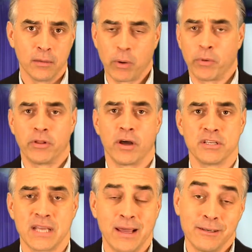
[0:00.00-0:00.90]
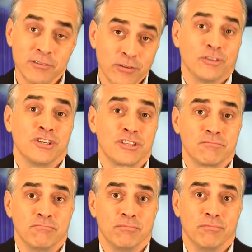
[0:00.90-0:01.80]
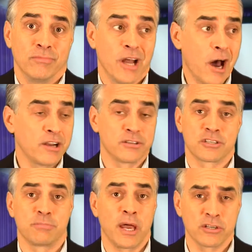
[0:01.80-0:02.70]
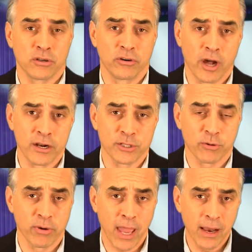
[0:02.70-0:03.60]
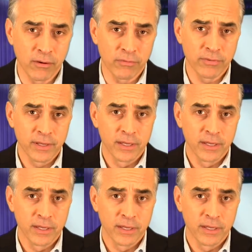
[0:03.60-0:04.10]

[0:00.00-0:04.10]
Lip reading: but when they're on set, they're just not as special or not as creative.